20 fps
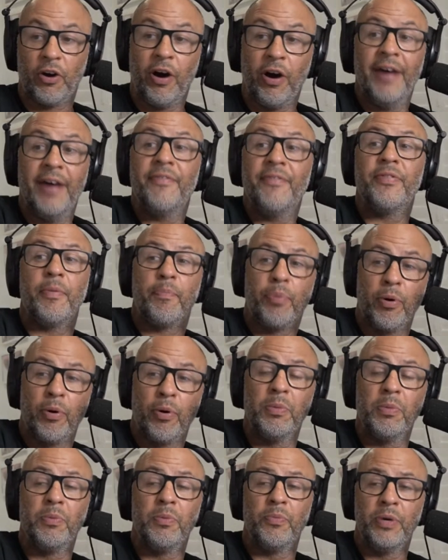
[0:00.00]
The
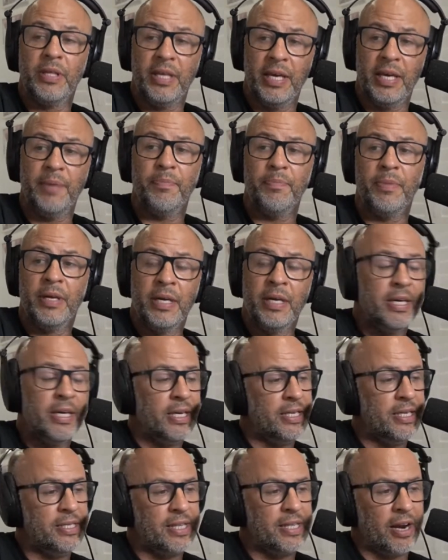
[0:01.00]
problem with him
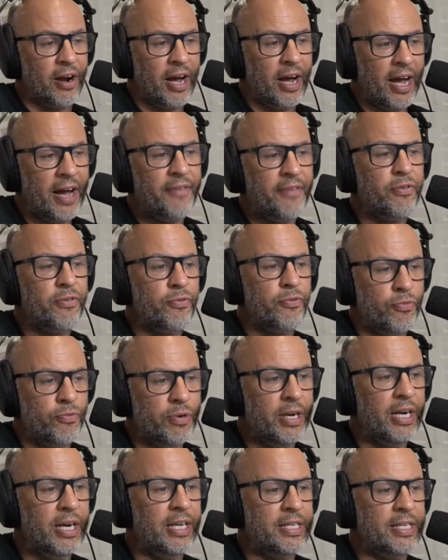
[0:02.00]
is that I haven't
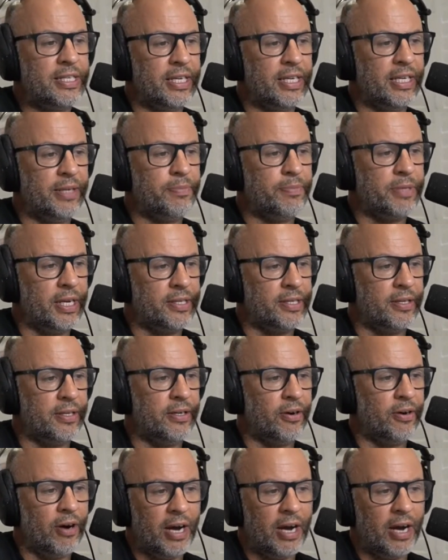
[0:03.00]
really seen him tested.